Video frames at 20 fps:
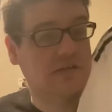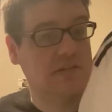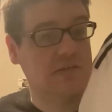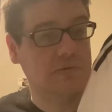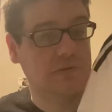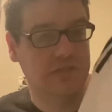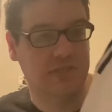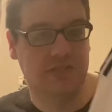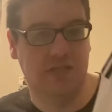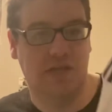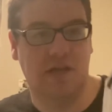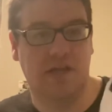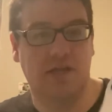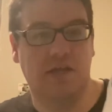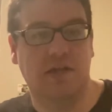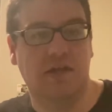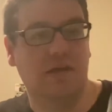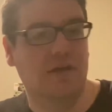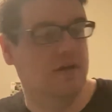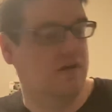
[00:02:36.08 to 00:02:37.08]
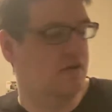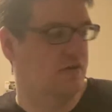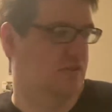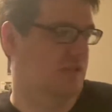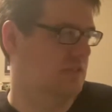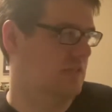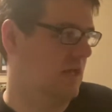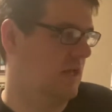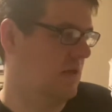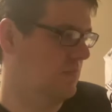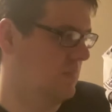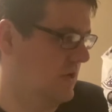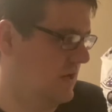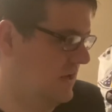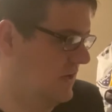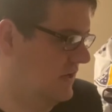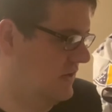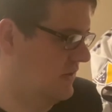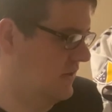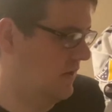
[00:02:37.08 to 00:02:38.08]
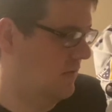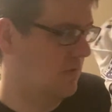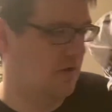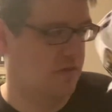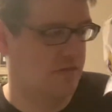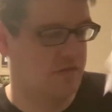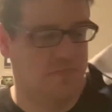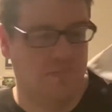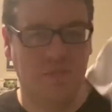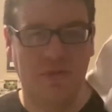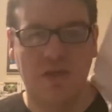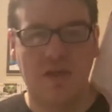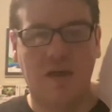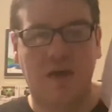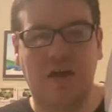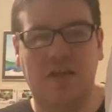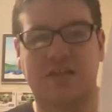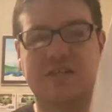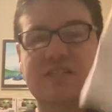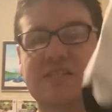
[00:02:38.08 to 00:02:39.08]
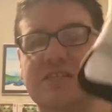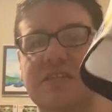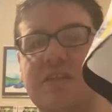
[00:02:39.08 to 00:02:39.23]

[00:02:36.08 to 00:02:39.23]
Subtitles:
ones that are the same, but I need to get rid of them. This isn't